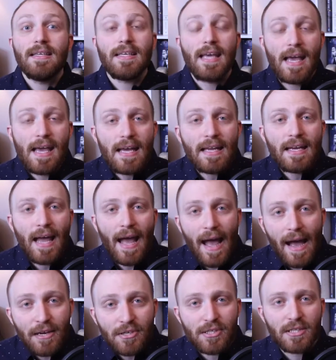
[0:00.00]
can
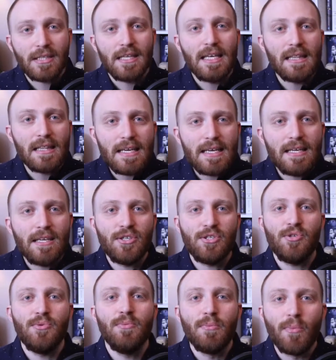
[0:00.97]
actually lead
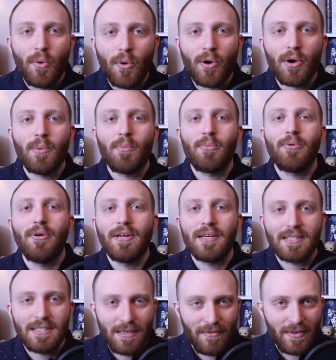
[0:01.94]
to more
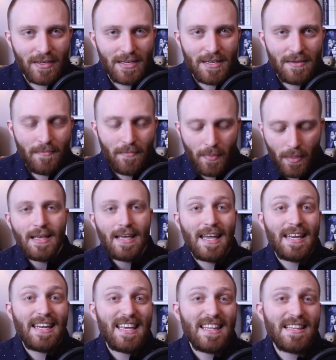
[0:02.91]
productivity.
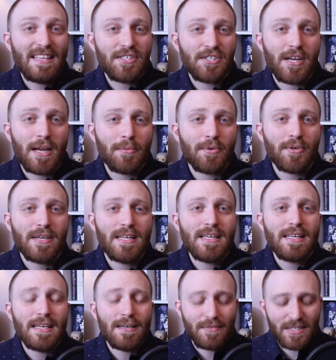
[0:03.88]
And in this chapter,
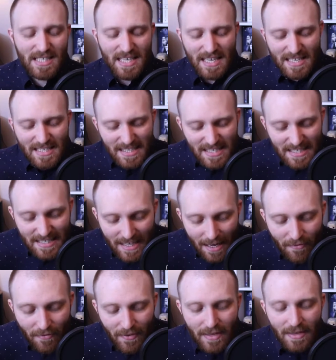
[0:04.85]
he gives
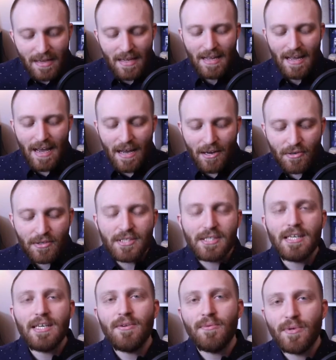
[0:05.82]
7
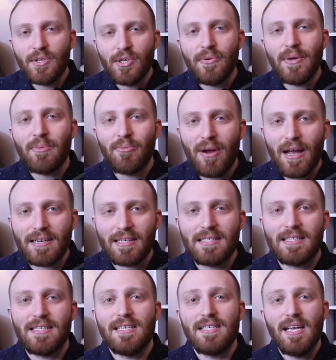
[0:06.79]
energy renewing
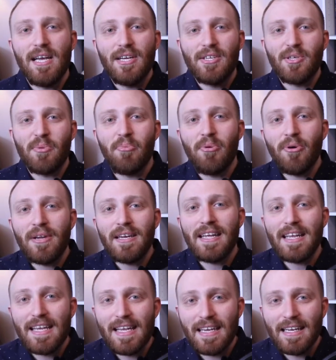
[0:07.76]
practices to
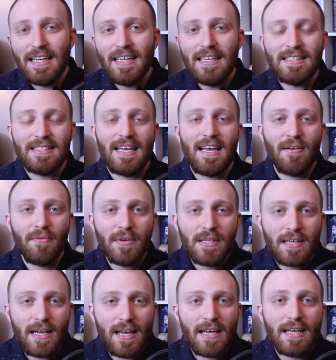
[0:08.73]
put in to
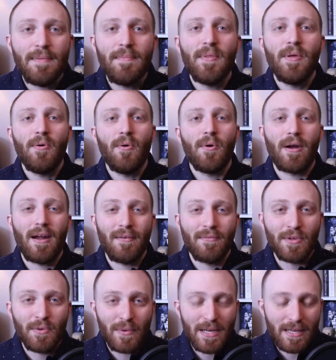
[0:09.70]
every day or
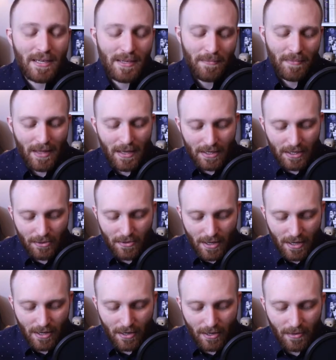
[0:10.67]
every week. And
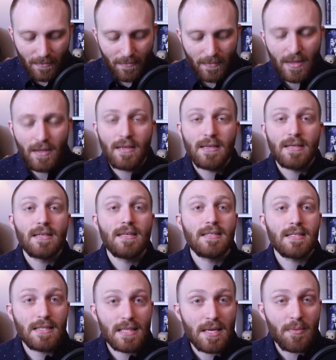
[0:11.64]
here they are:
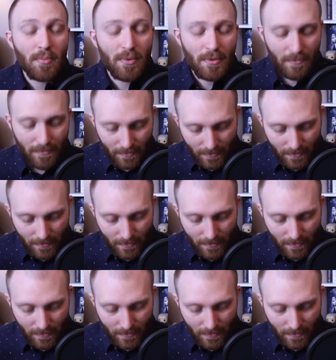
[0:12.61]
sleep,